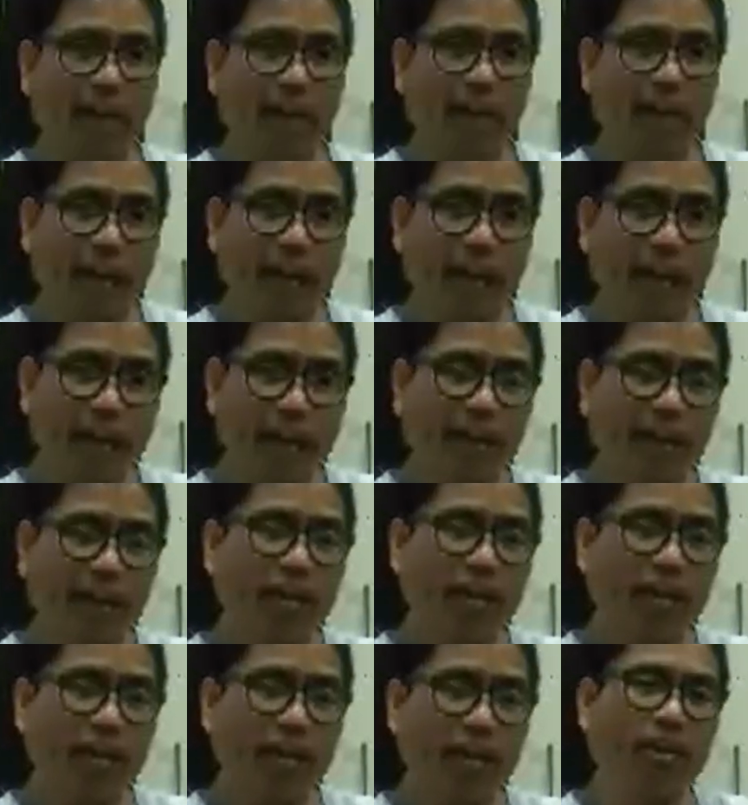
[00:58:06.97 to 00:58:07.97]
Okay,
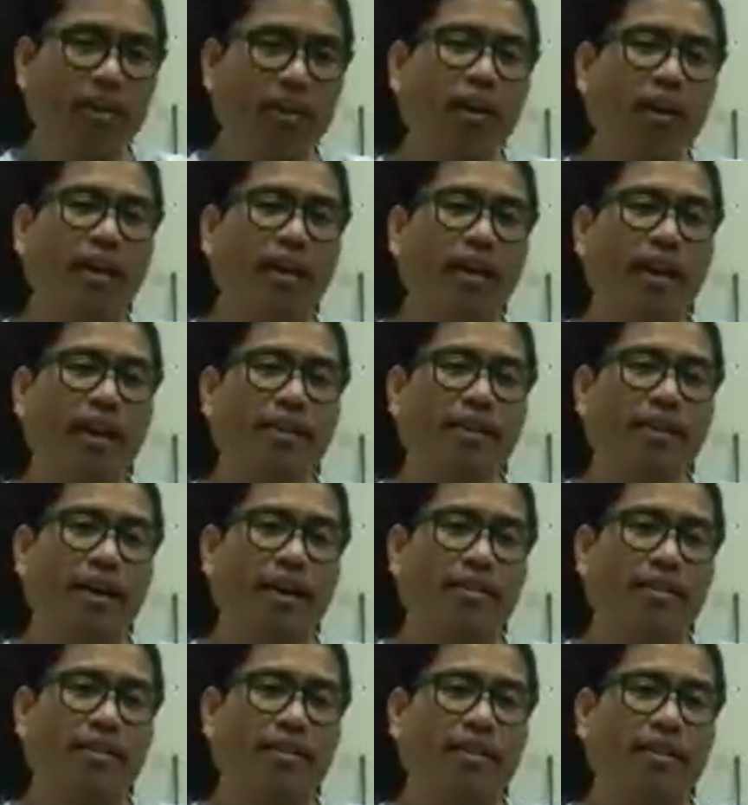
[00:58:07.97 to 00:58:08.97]
like
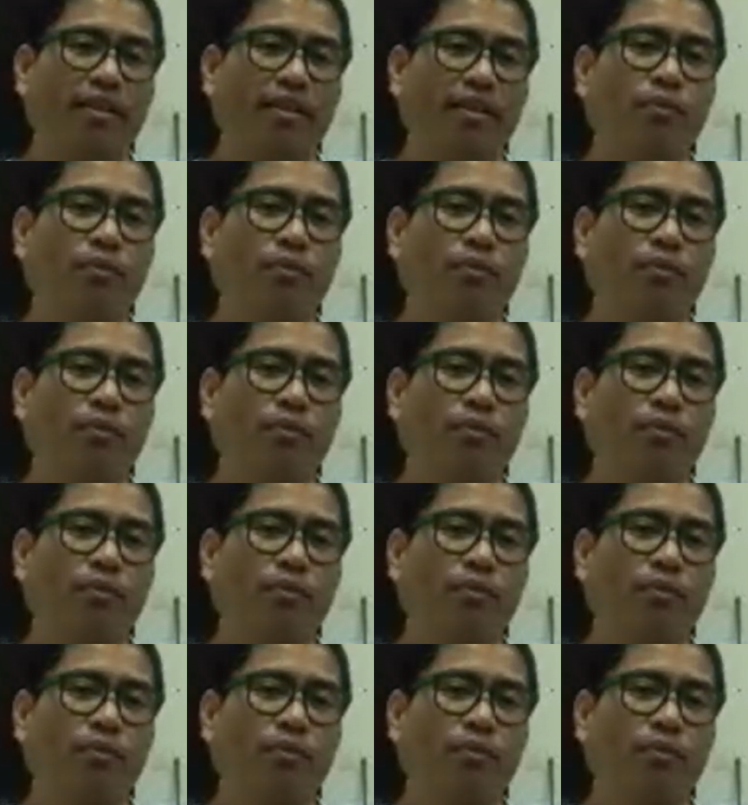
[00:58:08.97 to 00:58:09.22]
that.